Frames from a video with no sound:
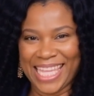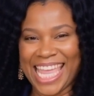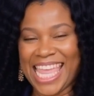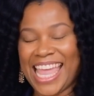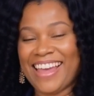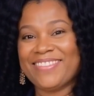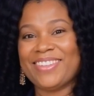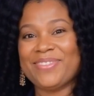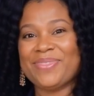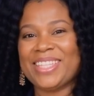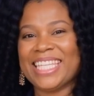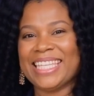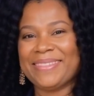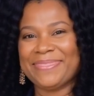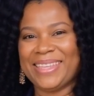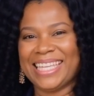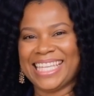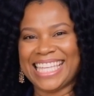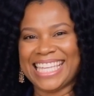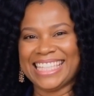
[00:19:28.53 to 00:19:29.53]
Every week,
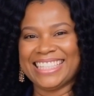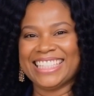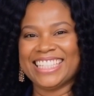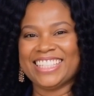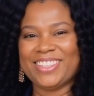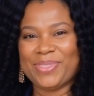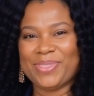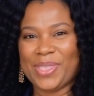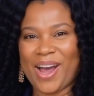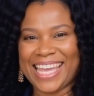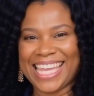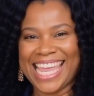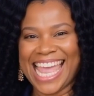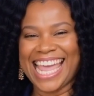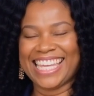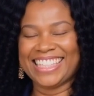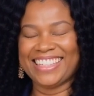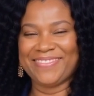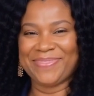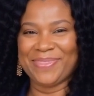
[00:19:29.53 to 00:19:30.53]
pick at least one
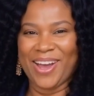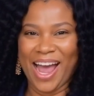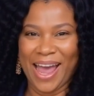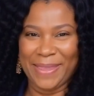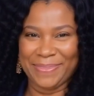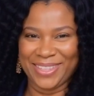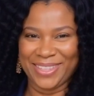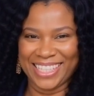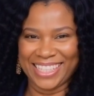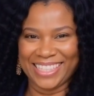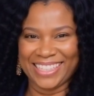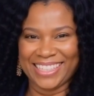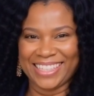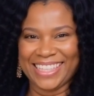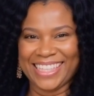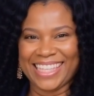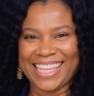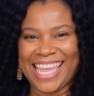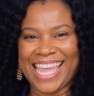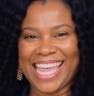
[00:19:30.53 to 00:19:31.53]
active property,
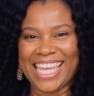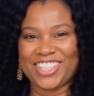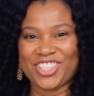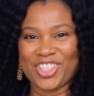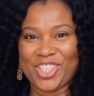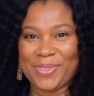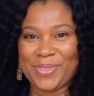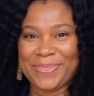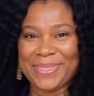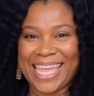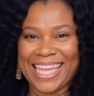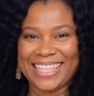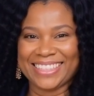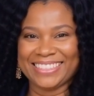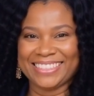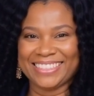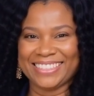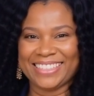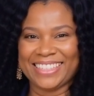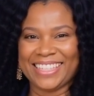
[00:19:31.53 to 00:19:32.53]
a
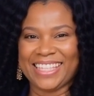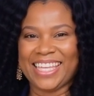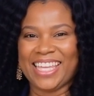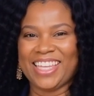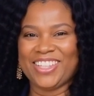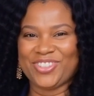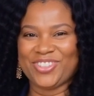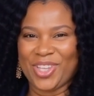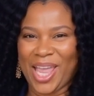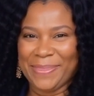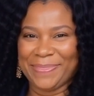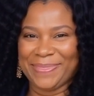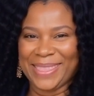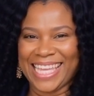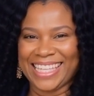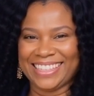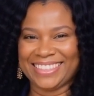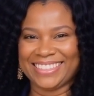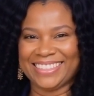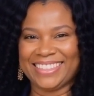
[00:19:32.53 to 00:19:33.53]
duplex,
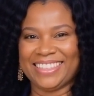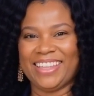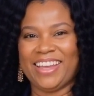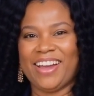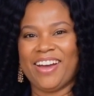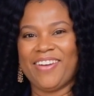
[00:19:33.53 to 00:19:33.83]
triplex,